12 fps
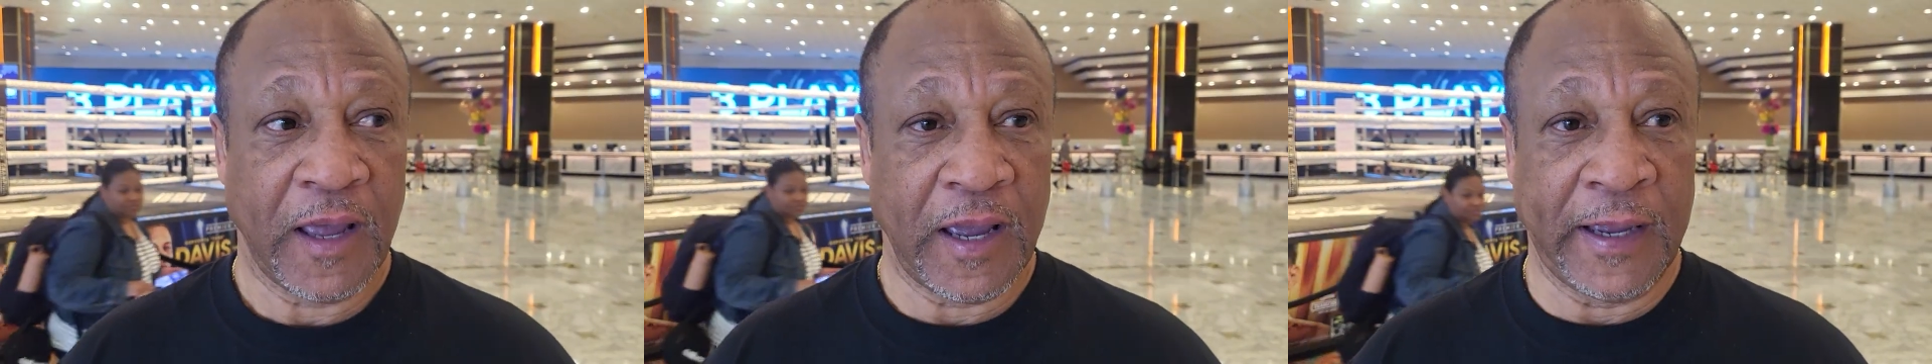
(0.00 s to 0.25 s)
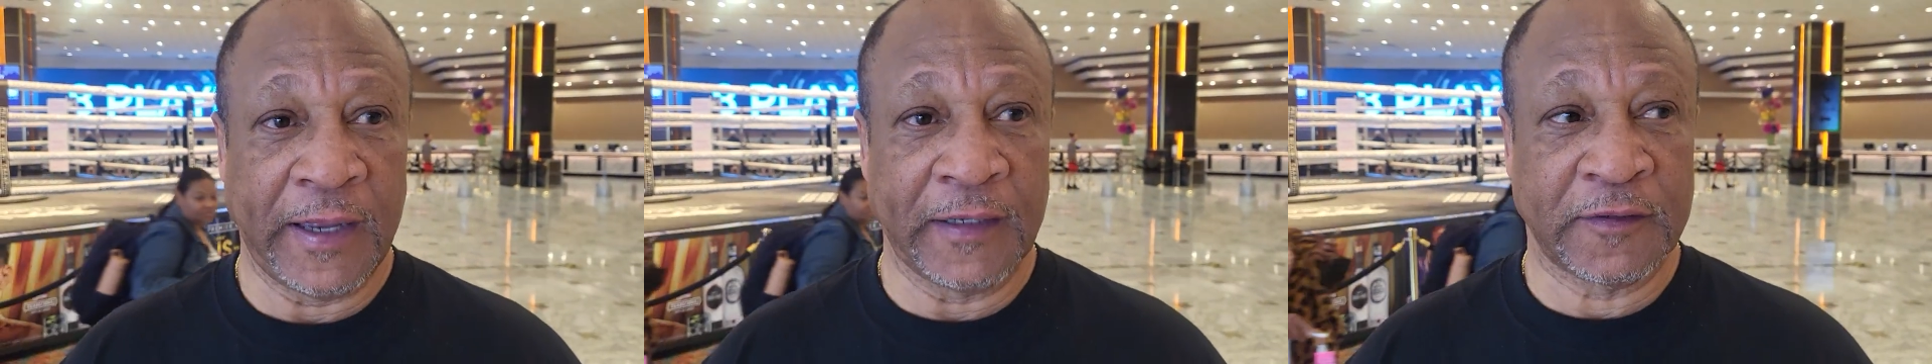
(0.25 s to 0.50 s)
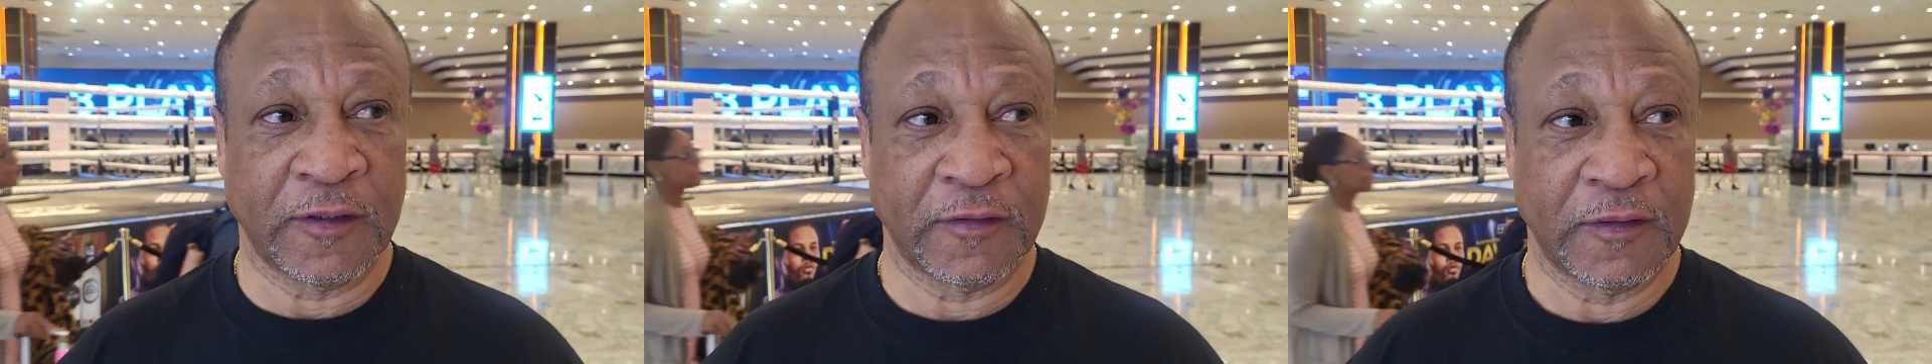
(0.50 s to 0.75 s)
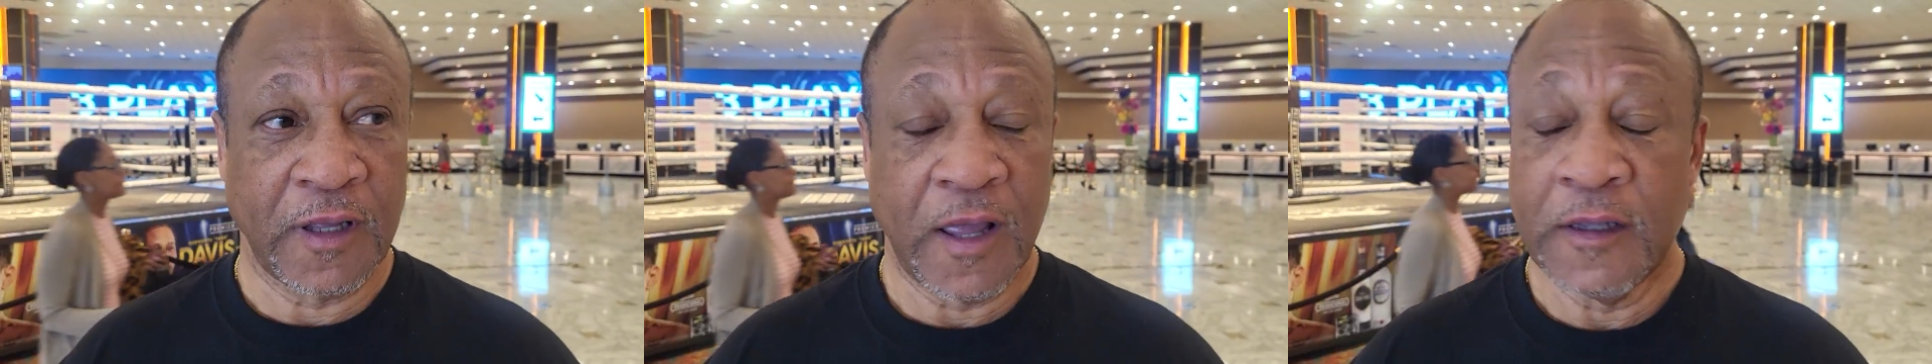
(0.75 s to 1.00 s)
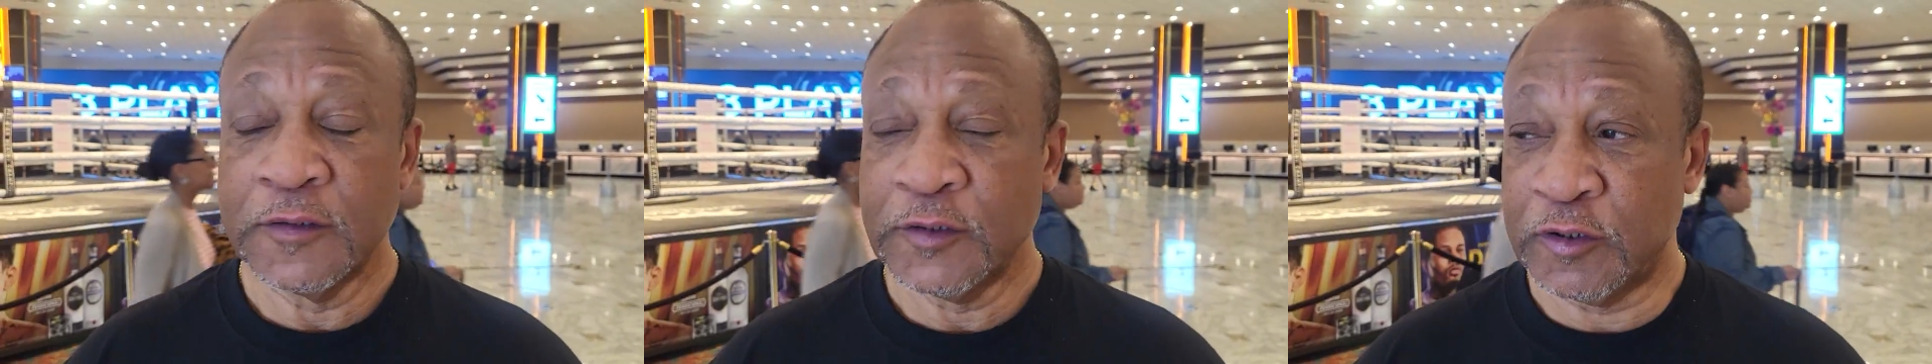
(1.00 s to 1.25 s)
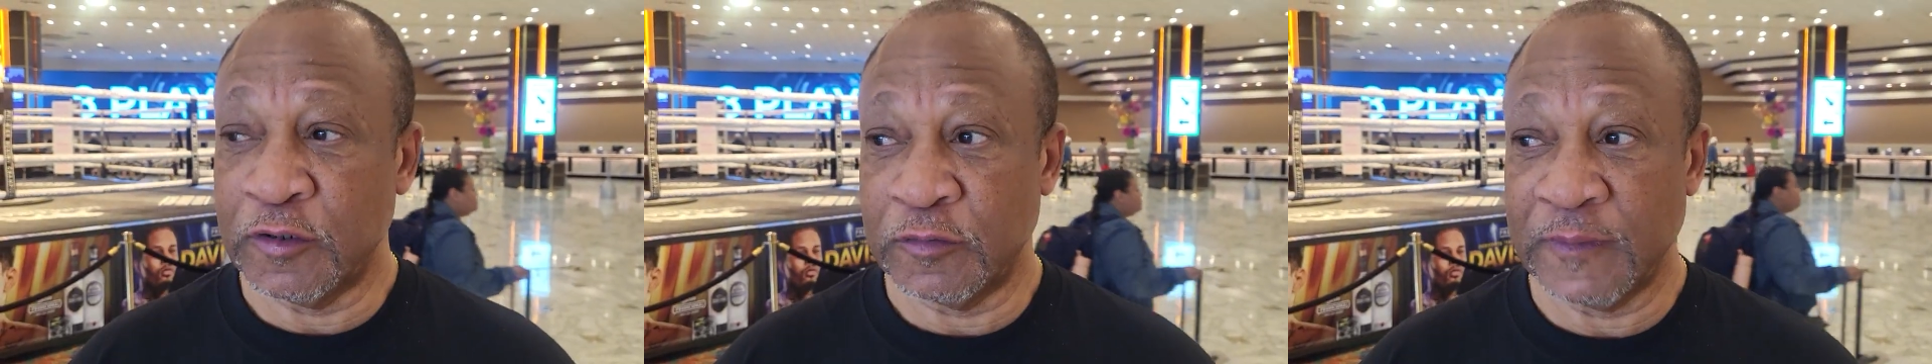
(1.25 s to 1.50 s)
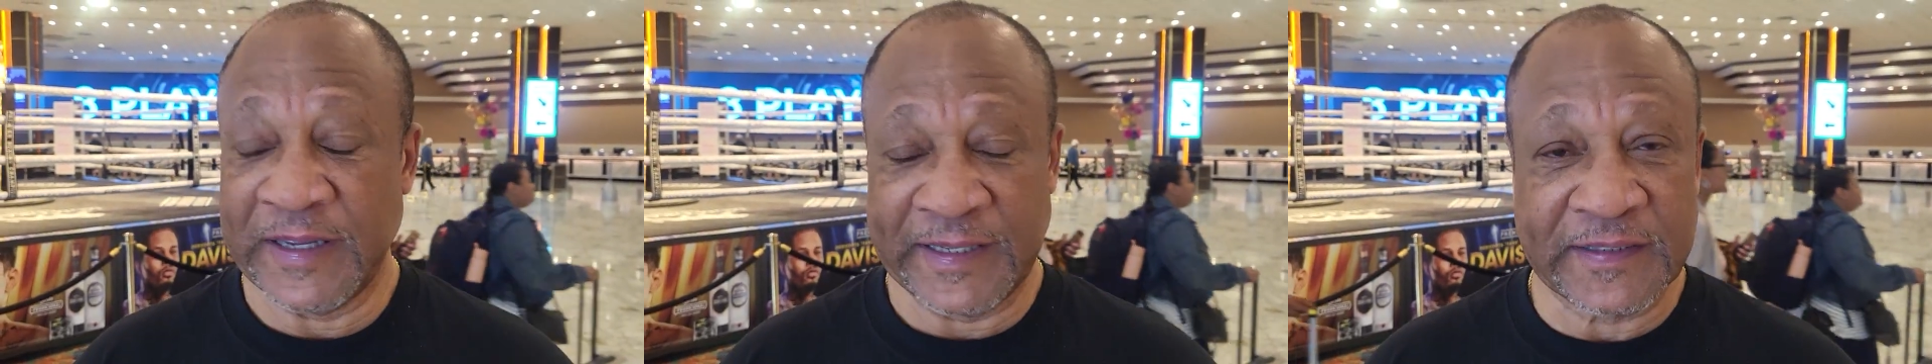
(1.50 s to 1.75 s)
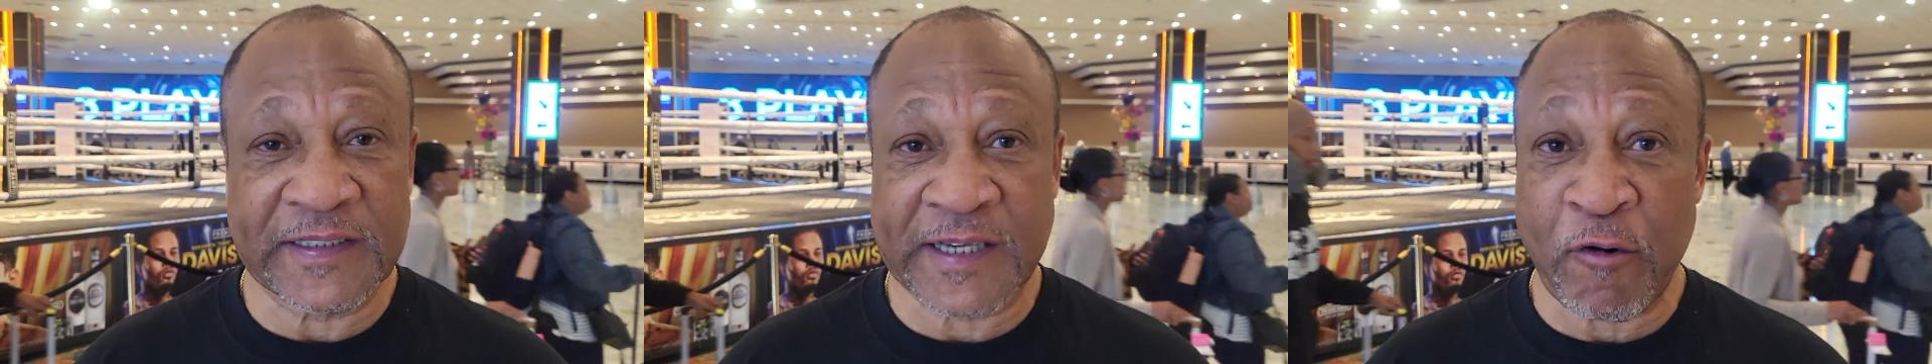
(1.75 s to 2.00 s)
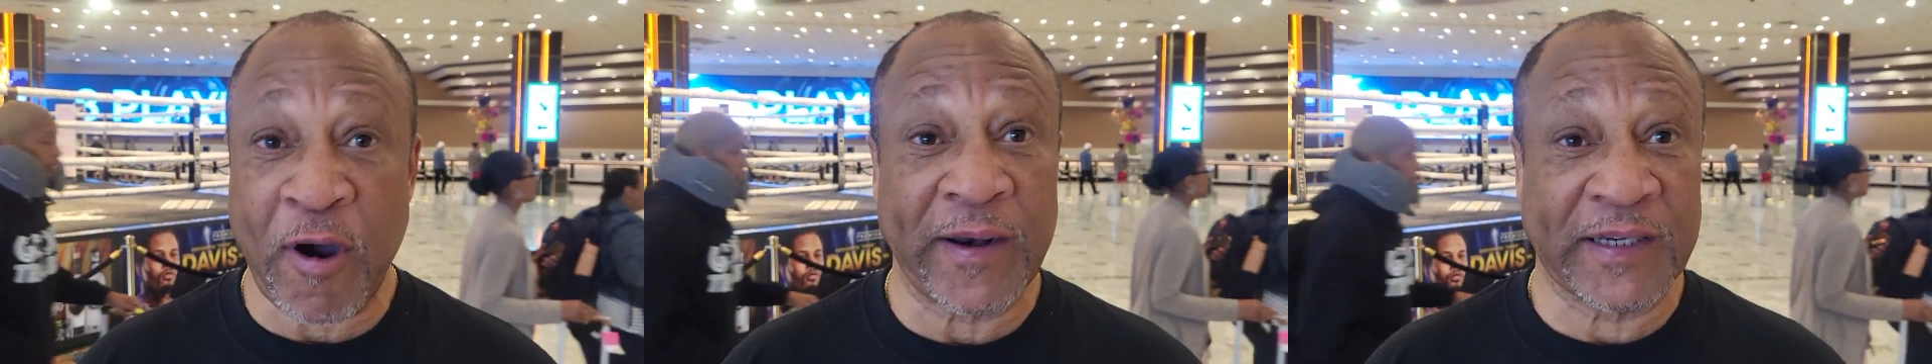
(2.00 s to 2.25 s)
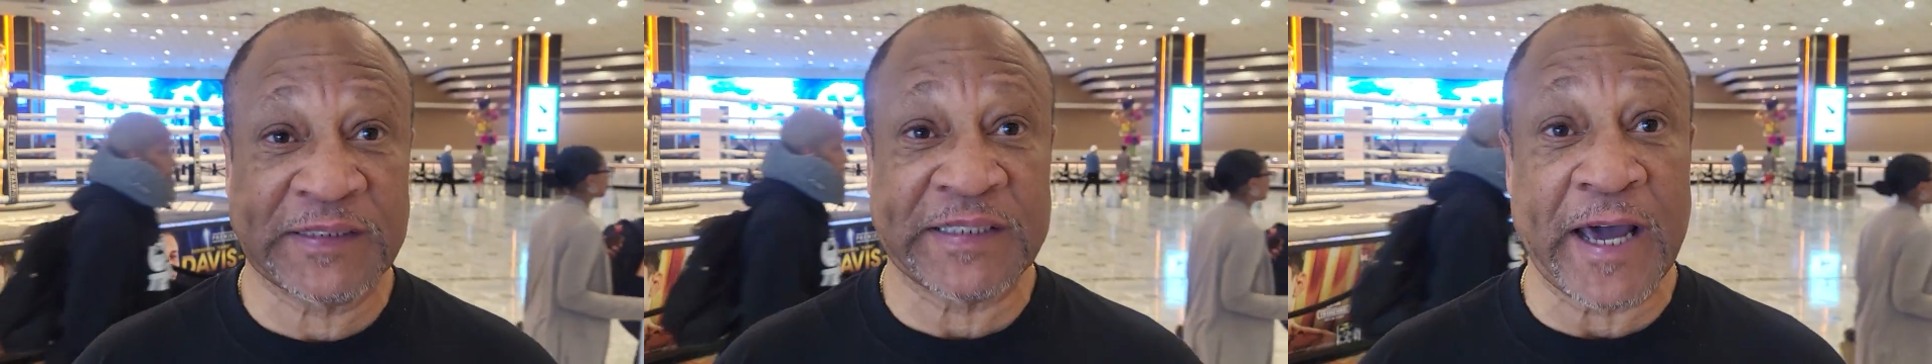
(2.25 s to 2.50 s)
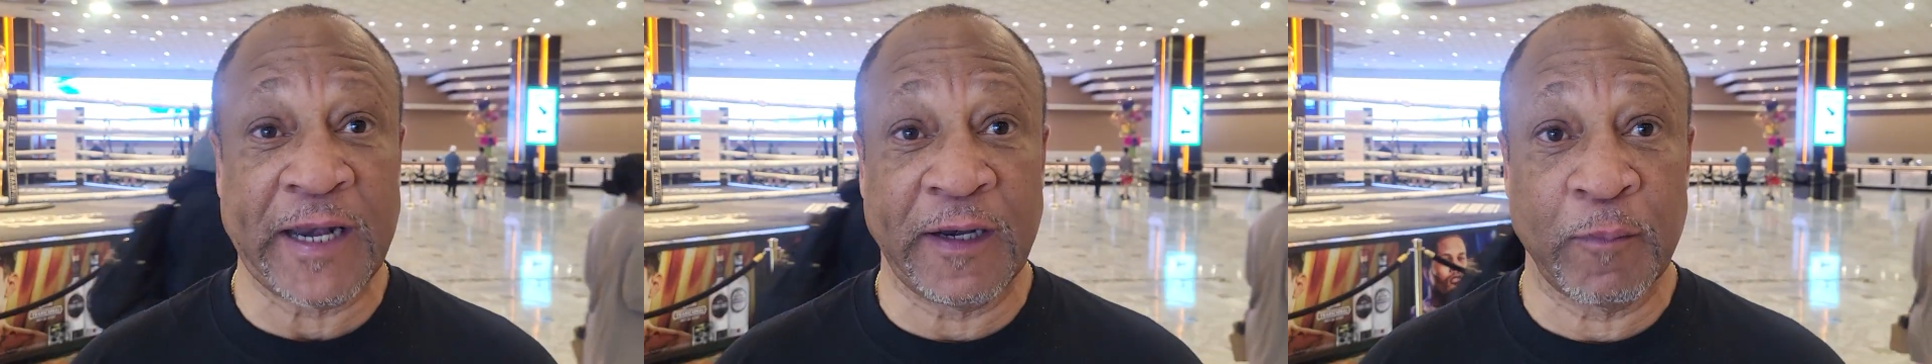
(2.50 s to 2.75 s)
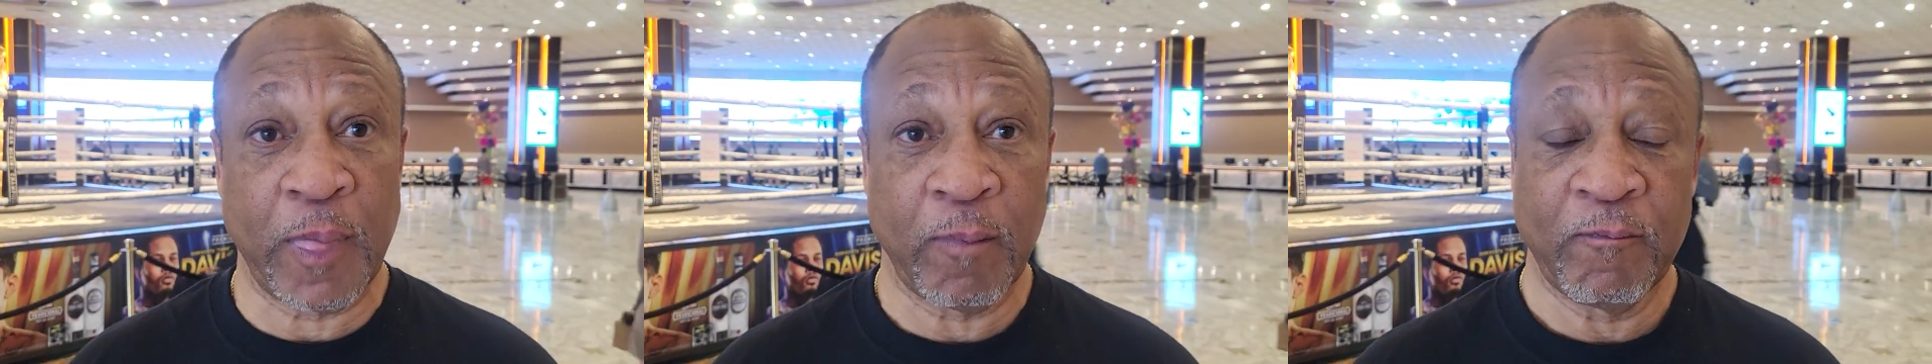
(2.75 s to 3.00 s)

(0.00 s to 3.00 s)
And to get the crowd excited